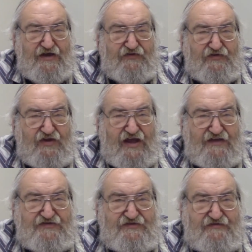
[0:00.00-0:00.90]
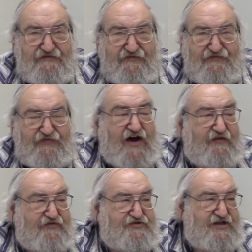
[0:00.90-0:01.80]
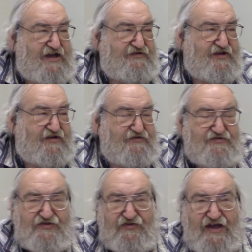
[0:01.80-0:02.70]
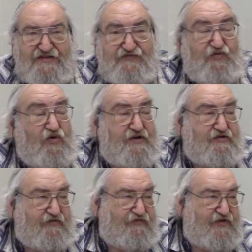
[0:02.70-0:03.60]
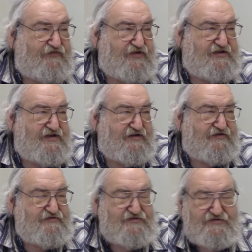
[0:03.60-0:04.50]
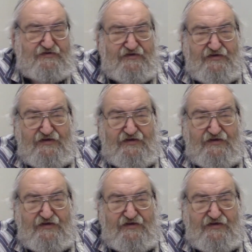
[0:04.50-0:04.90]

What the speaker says: in the last 5 or 10 years, the last 40 or 50 years.